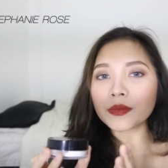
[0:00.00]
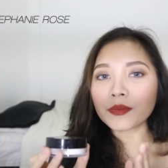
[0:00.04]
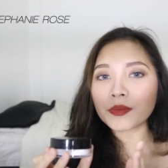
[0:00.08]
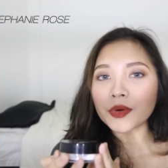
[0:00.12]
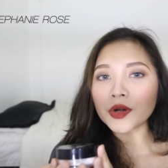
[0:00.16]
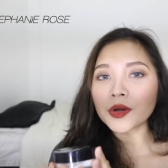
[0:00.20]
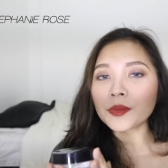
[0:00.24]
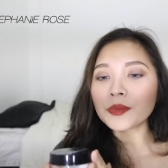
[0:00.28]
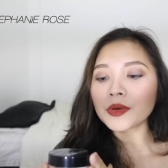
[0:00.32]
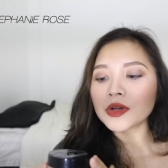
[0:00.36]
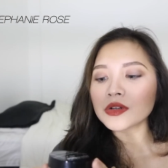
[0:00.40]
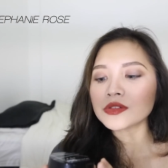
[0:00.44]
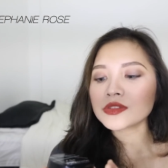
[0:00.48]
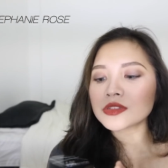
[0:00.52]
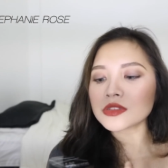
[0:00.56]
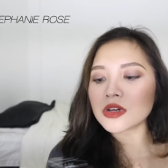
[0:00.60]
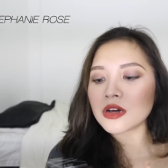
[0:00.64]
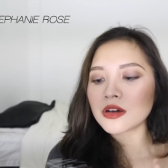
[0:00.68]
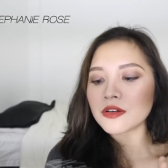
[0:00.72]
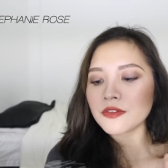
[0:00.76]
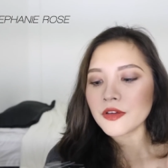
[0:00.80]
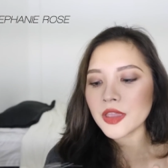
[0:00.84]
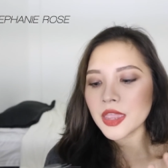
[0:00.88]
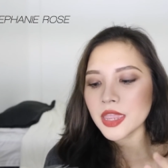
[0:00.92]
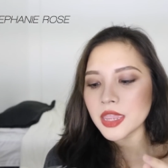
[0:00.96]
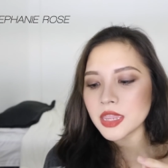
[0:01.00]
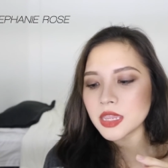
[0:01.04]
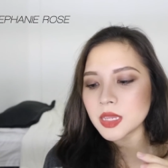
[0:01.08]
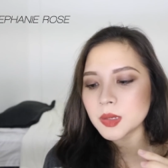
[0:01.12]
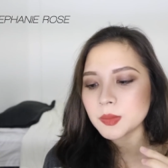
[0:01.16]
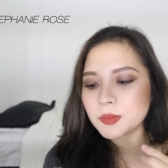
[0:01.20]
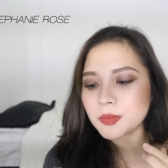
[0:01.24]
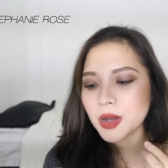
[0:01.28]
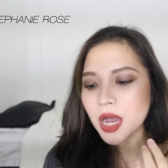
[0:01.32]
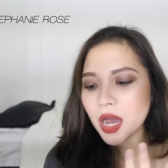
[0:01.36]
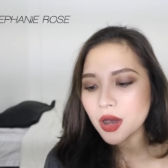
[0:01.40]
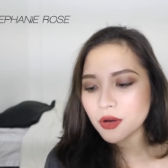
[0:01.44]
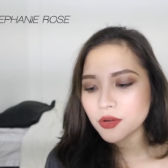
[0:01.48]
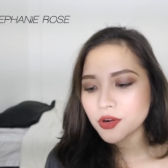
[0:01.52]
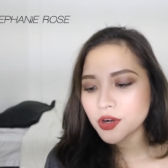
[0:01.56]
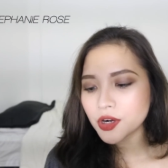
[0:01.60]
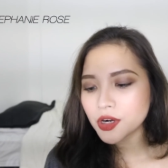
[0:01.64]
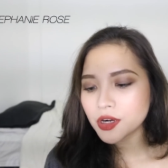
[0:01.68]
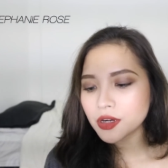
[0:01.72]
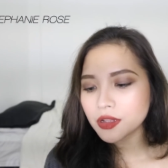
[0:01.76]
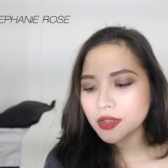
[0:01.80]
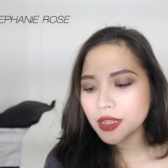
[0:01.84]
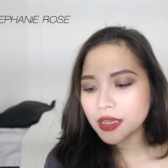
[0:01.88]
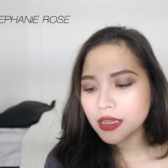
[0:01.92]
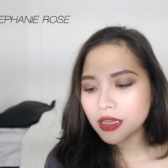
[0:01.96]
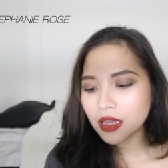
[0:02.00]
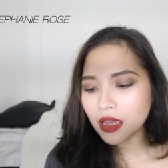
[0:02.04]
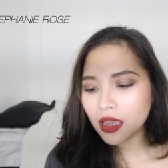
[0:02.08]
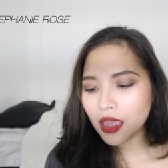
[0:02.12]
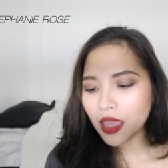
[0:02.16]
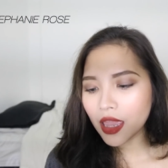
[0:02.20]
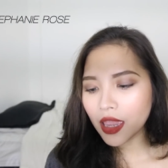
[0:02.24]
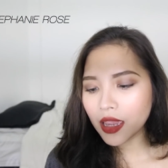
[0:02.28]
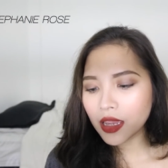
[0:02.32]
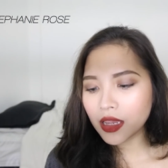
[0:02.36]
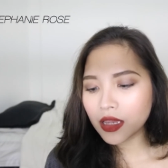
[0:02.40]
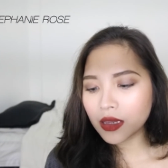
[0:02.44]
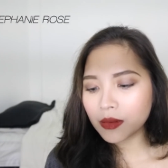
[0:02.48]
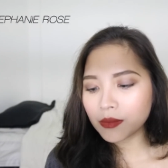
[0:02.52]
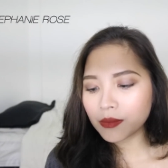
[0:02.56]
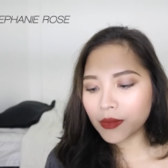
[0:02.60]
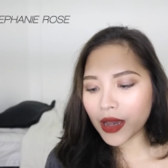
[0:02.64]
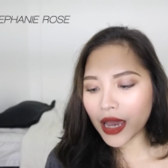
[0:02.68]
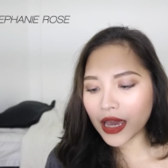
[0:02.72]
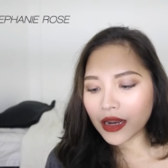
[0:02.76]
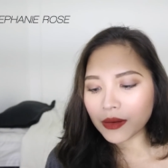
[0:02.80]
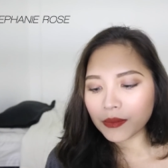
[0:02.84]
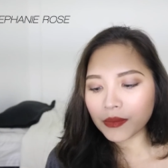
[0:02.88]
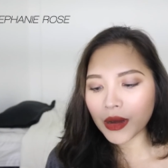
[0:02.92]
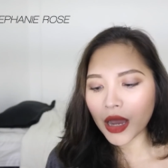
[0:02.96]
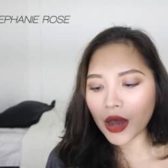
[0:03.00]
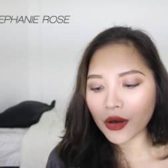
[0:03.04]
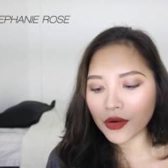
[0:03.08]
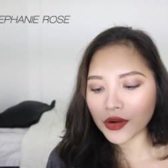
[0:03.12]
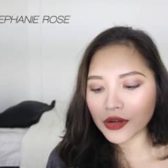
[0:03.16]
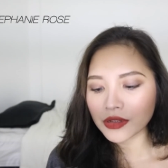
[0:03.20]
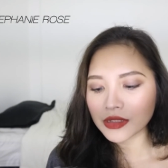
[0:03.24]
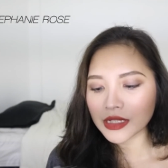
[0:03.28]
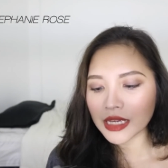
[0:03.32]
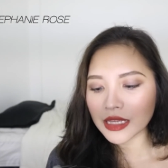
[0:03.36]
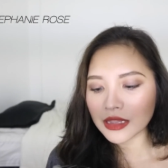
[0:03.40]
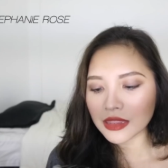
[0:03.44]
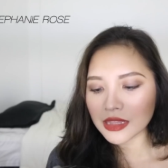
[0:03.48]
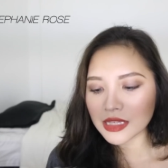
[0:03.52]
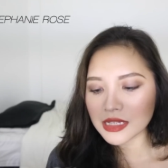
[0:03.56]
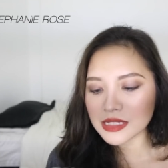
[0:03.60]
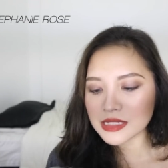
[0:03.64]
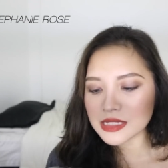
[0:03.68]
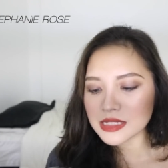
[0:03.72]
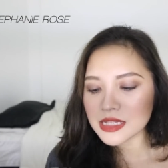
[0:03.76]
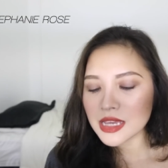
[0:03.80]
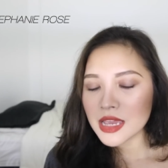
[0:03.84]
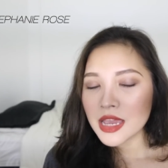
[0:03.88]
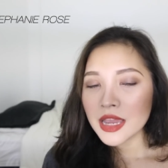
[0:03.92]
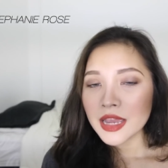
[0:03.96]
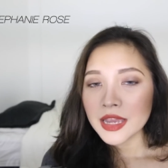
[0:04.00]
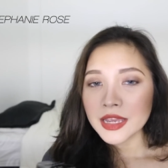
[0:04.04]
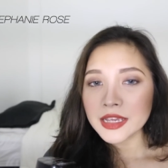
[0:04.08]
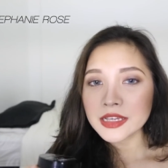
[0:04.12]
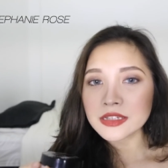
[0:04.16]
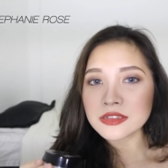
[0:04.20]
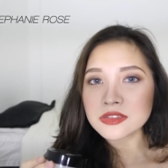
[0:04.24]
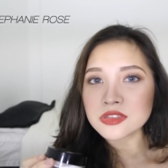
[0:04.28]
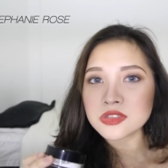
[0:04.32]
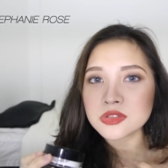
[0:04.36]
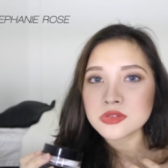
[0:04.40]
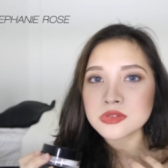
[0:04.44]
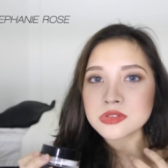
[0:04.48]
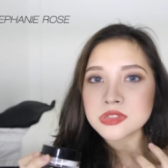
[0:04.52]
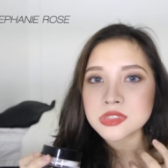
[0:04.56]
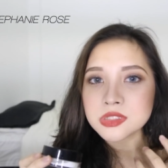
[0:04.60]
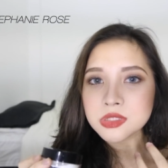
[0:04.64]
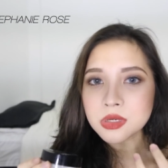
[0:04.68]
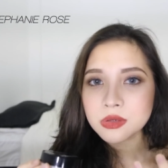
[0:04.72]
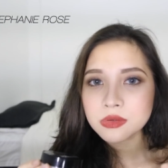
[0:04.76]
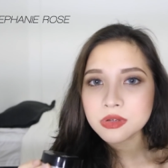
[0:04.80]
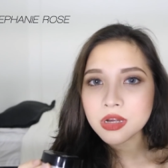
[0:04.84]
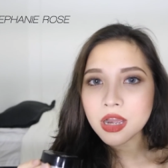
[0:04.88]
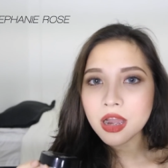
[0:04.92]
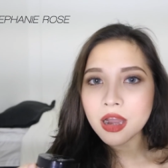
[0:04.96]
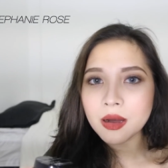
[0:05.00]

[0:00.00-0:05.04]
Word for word: the purpose of a powder like a matte powder like this is to soak